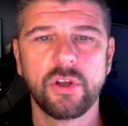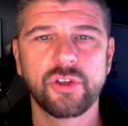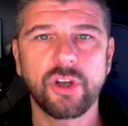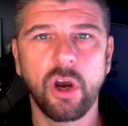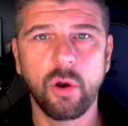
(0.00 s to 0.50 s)

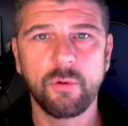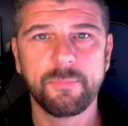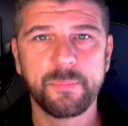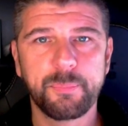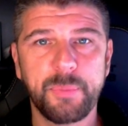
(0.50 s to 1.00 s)

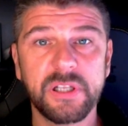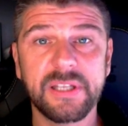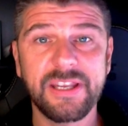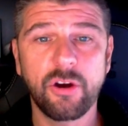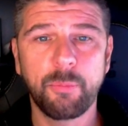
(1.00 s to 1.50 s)
So
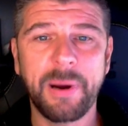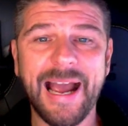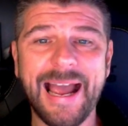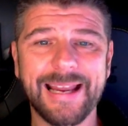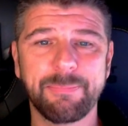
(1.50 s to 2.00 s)
building your
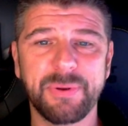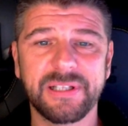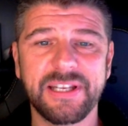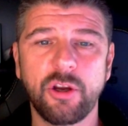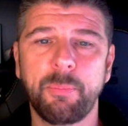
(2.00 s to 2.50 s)
pack,
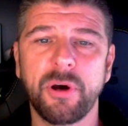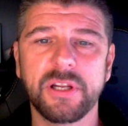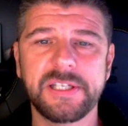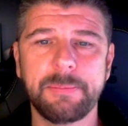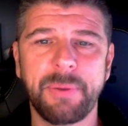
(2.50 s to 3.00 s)
building your
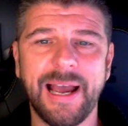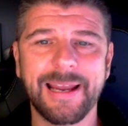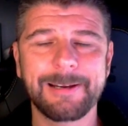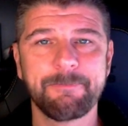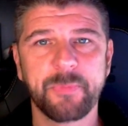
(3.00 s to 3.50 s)
policy
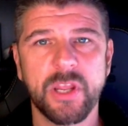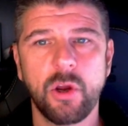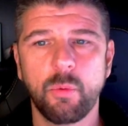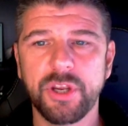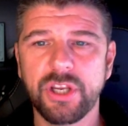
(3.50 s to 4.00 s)
pack,
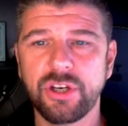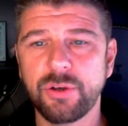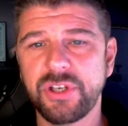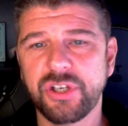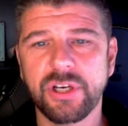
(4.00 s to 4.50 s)
what you're going to
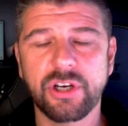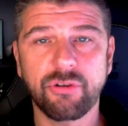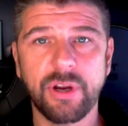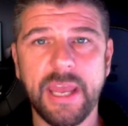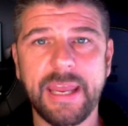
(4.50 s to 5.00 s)
do is you're going to
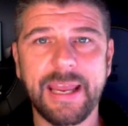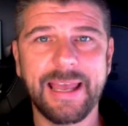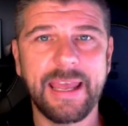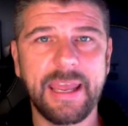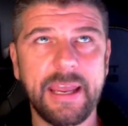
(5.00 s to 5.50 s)
create
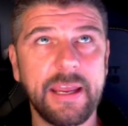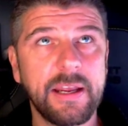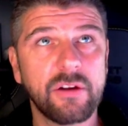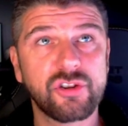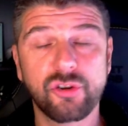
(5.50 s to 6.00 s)

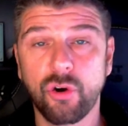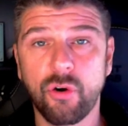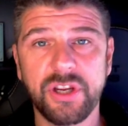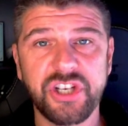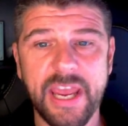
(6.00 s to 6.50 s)
a
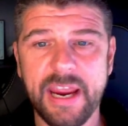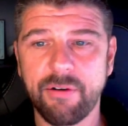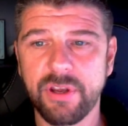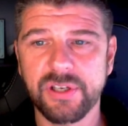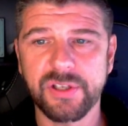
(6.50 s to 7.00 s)
storage
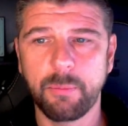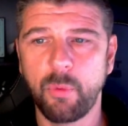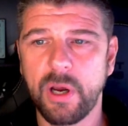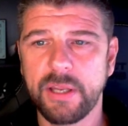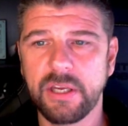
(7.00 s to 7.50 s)
area somewhere.